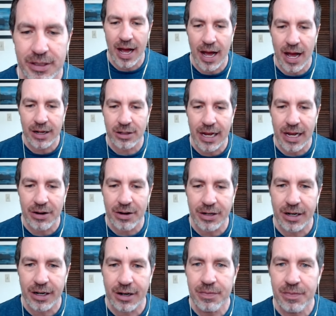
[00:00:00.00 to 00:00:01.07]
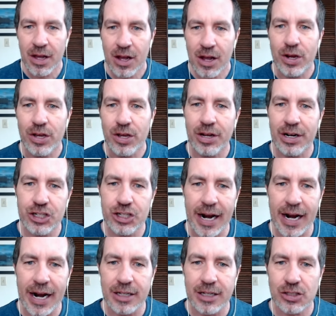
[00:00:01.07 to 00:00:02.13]
toggle down here where you can
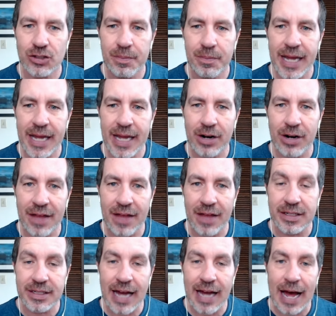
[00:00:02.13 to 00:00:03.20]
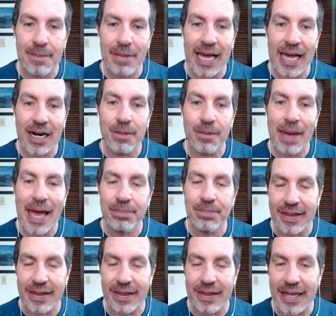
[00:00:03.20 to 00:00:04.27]
jot a script down at the top, and on the paid
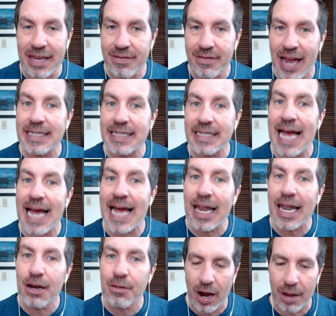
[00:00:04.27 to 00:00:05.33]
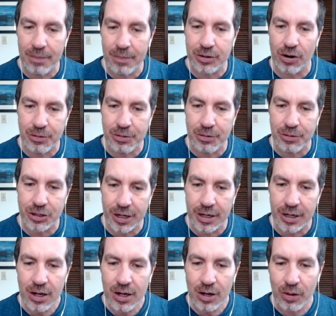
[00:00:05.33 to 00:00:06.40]
plan, they even have a teleprompter option,
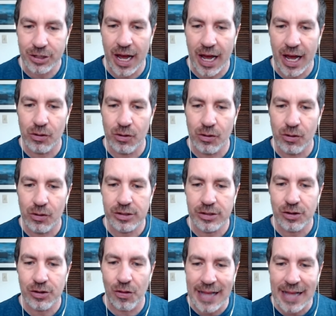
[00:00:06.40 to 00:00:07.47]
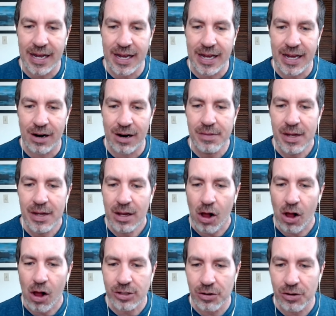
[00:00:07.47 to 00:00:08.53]
which is kind of cool. So that's there.
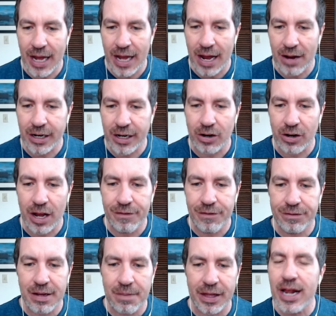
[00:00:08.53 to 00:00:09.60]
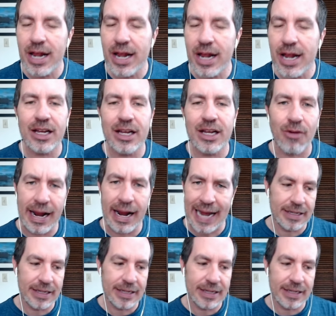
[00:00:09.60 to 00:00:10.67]
Also down here, if something really great
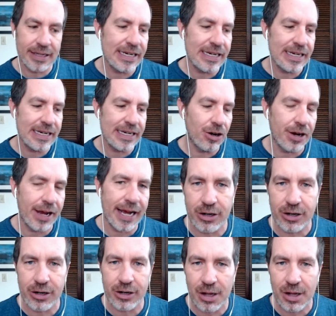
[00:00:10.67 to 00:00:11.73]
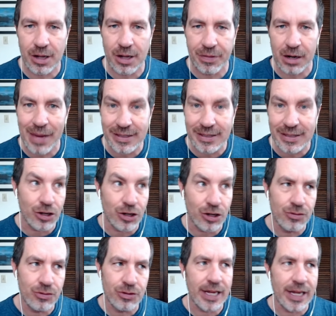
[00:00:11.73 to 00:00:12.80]
happened, let's say your guest shared something amazing or
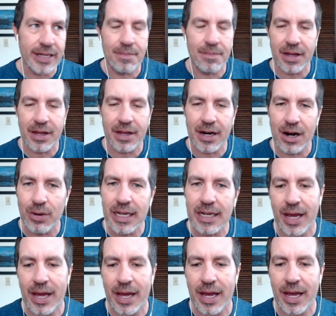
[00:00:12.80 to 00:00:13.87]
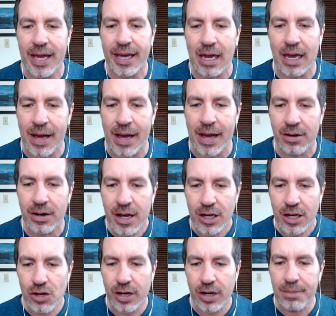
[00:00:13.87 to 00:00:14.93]
you said something and really like the way it came out,
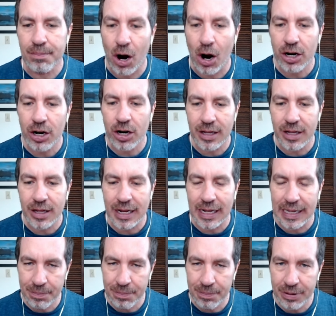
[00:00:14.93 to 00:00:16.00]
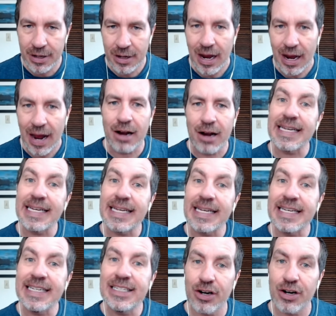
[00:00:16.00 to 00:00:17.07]
you can mark the clip, and that'll make it
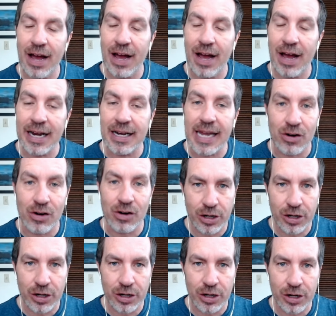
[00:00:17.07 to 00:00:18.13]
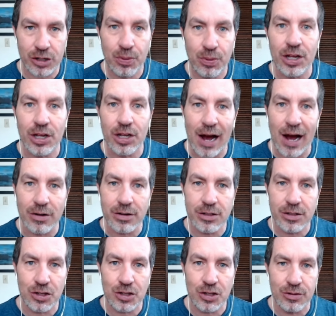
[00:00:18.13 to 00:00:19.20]
easier to find later if you were to pull it out
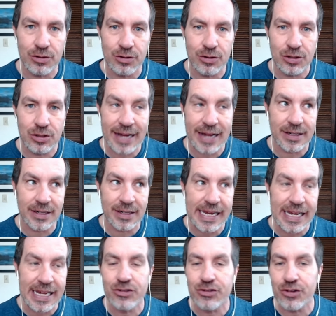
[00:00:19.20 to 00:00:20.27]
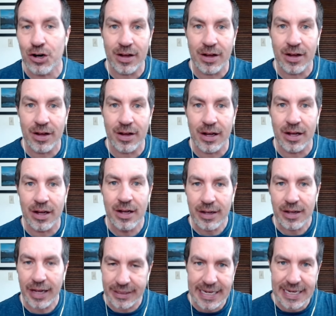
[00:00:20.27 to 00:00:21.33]
to use as an intro at the,
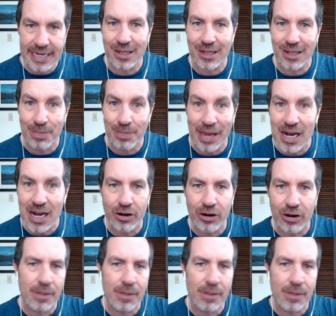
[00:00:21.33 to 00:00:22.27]
like, to tease at the beginning of your